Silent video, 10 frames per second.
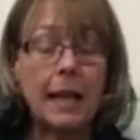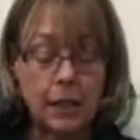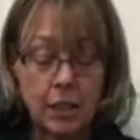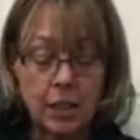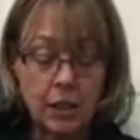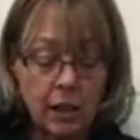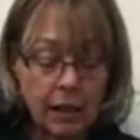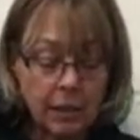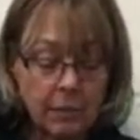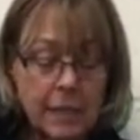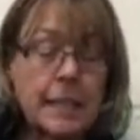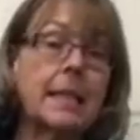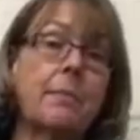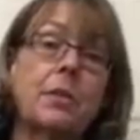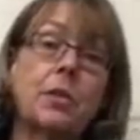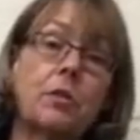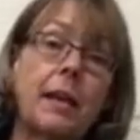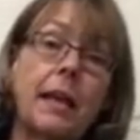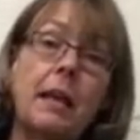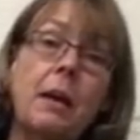anything at all actually you'd like
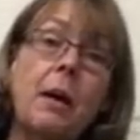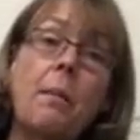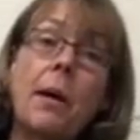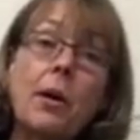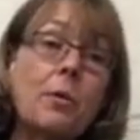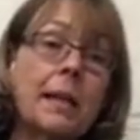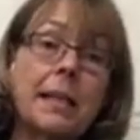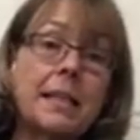me to demonstrate,